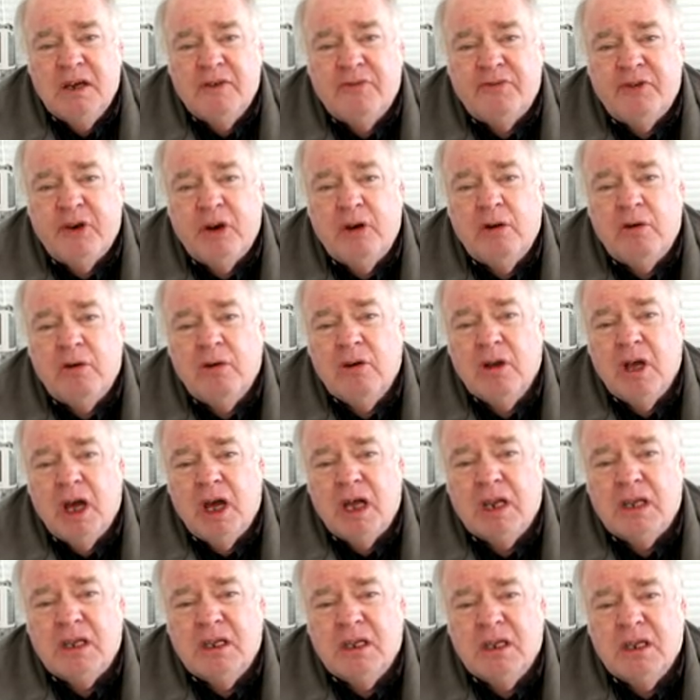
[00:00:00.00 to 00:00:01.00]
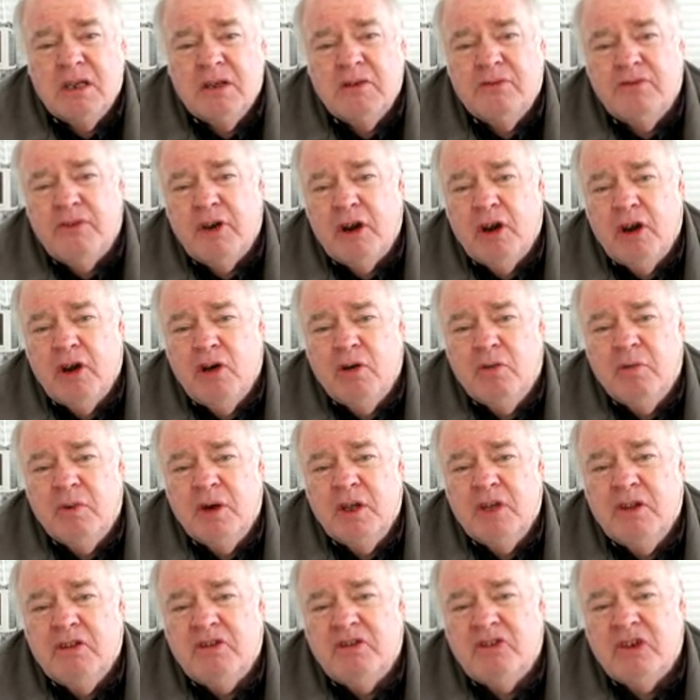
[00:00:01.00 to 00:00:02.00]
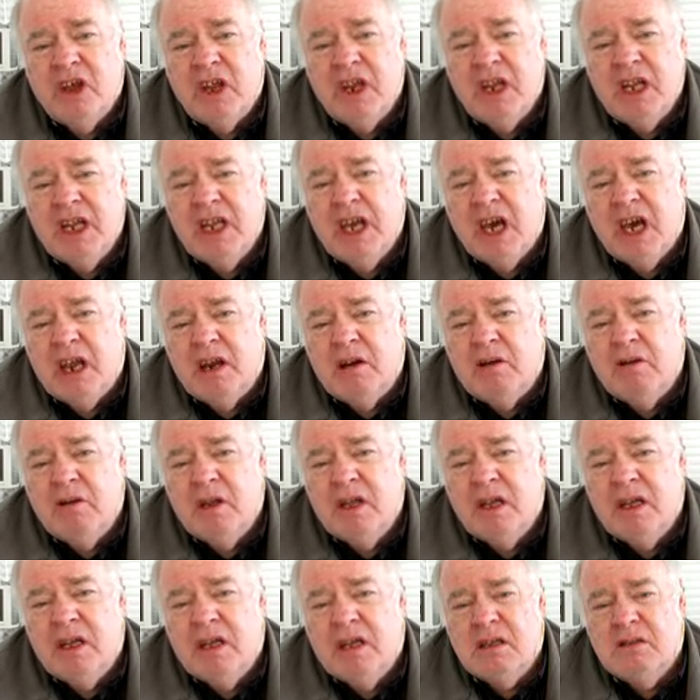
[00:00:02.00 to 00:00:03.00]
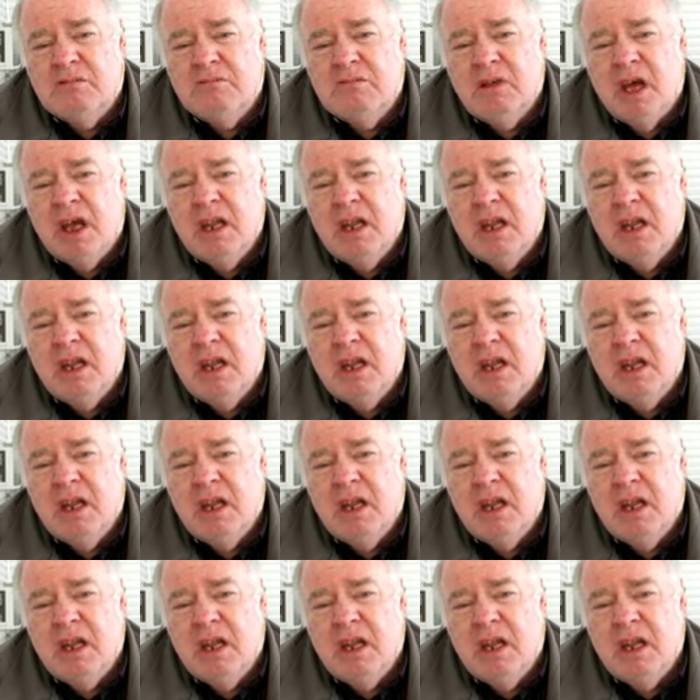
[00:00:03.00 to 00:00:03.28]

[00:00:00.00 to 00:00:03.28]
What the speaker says: Ferrel suddenly got an